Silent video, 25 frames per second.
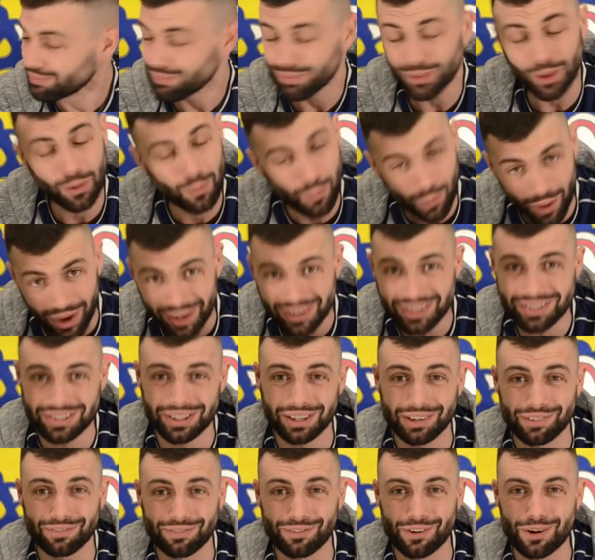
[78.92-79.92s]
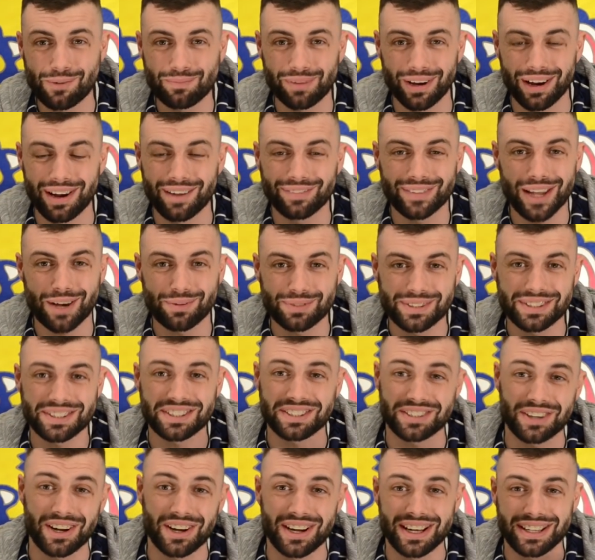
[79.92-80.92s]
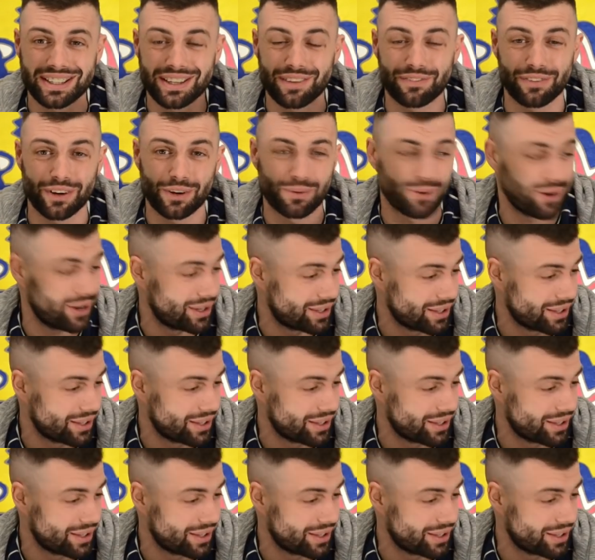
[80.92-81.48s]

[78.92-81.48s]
What is a gaffumbler? If that was a scientific word.